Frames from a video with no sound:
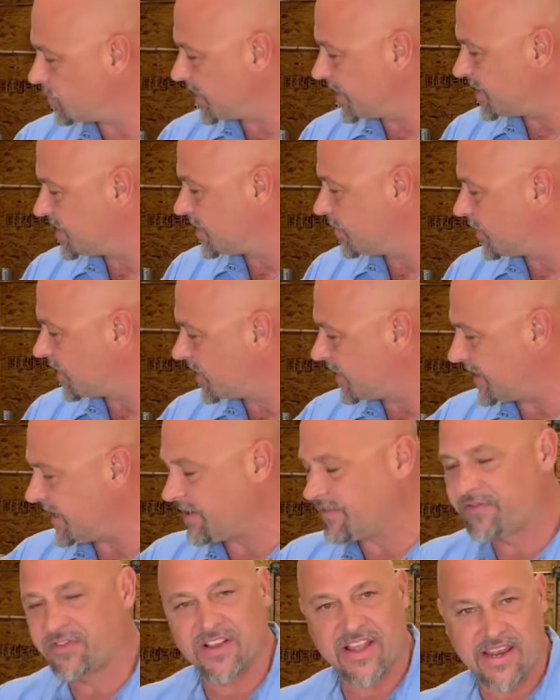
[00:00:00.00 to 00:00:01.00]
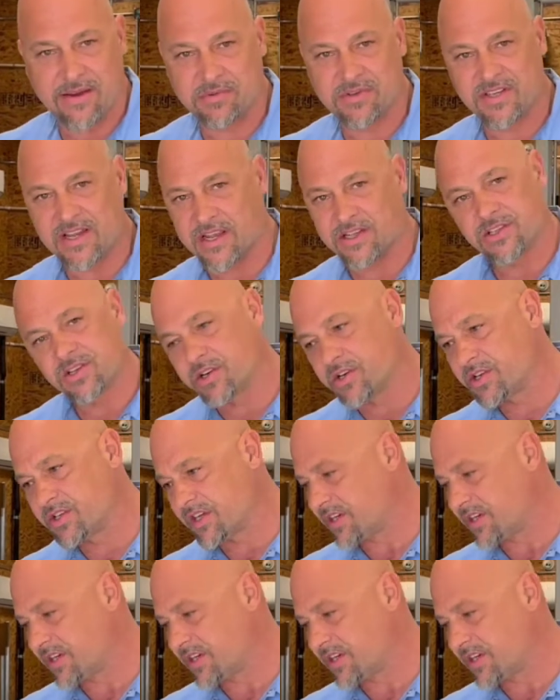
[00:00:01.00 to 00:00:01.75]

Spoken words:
We clean flame sensors